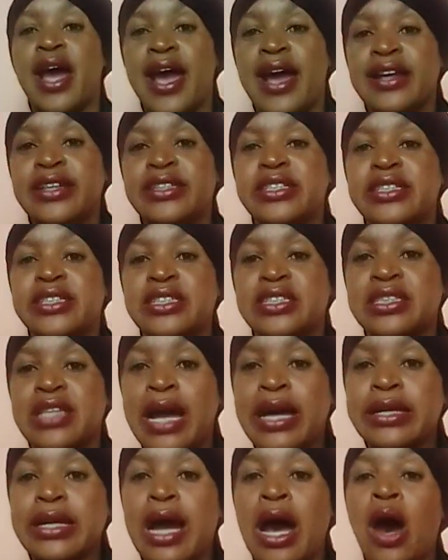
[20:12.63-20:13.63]
and
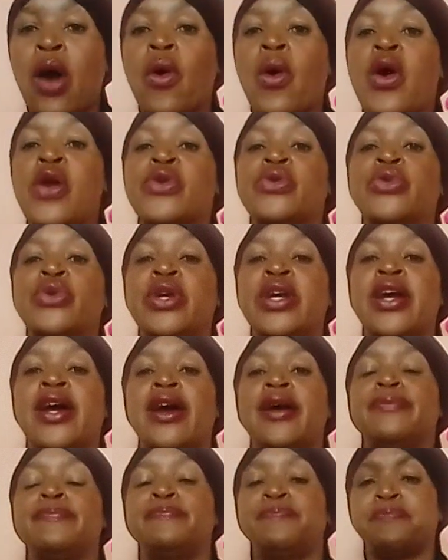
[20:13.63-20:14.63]
start our new
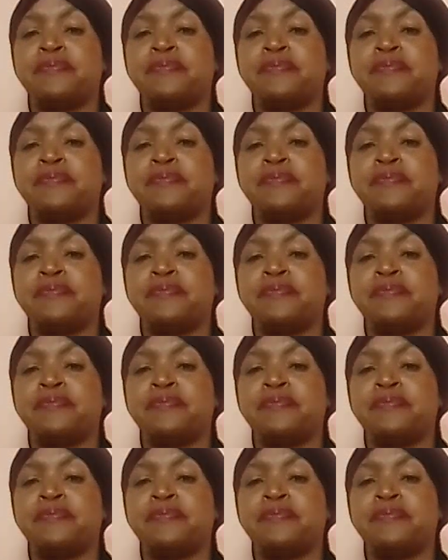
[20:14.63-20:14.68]
year